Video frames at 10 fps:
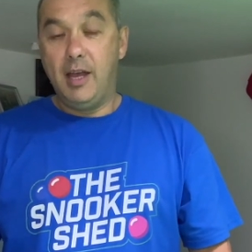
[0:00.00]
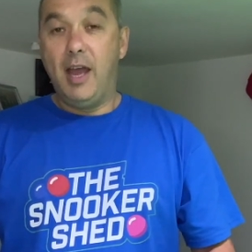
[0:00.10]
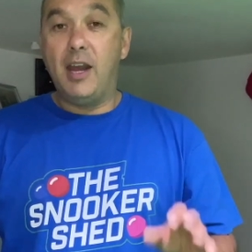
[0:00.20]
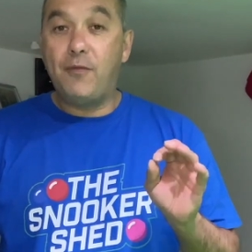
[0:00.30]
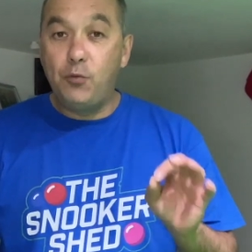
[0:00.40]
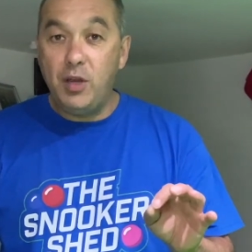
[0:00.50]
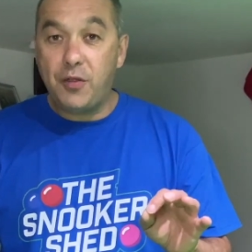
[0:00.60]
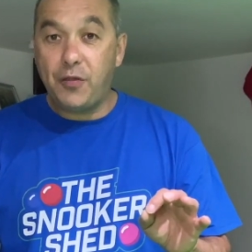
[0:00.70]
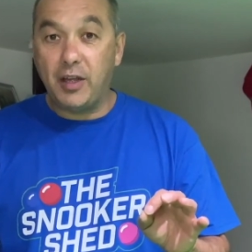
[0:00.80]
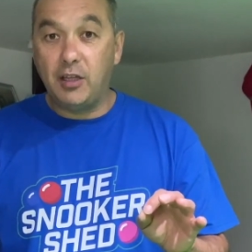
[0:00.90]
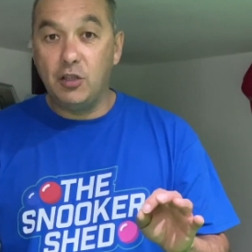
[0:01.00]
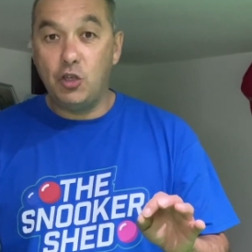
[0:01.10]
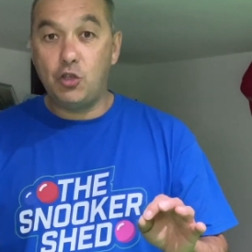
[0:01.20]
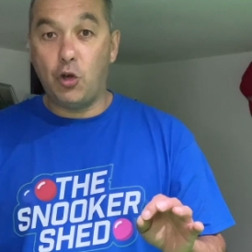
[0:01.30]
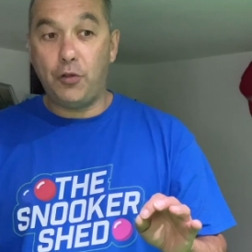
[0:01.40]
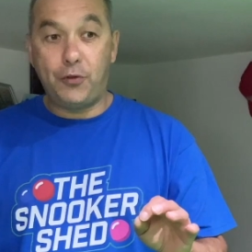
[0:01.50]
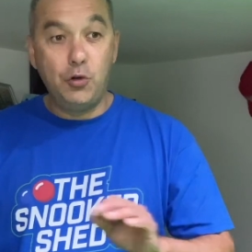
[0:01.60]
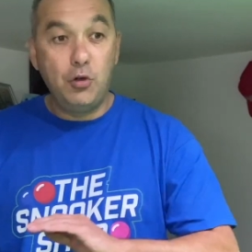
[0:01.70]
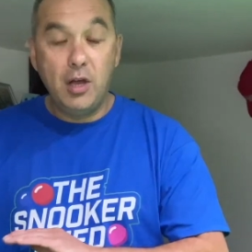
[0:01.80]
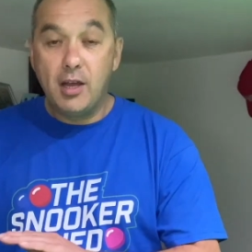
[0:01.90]
And if we're thinking the shot
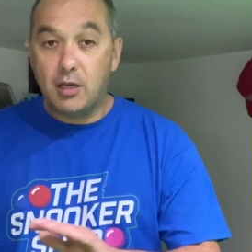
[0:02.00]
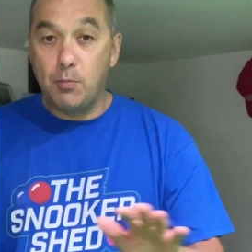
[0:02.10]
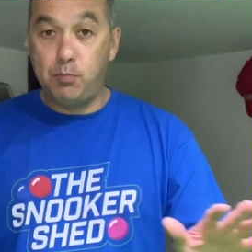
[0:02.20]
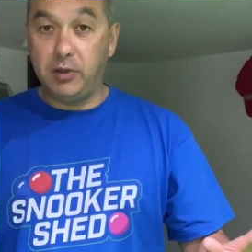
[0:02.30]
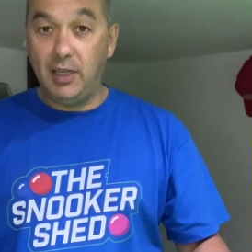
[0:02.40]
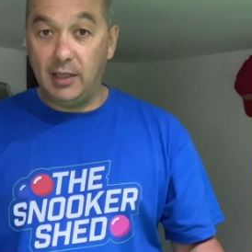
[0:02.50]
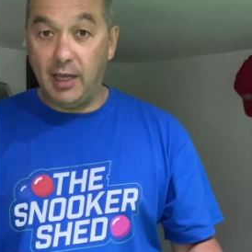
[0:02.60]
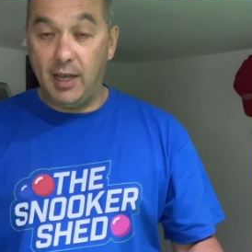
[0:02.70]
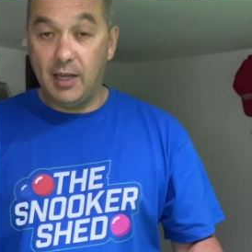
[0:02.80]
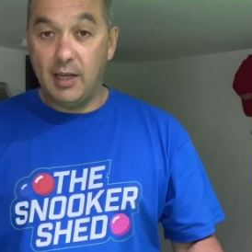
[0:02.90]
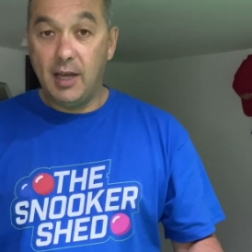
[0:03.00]
through completely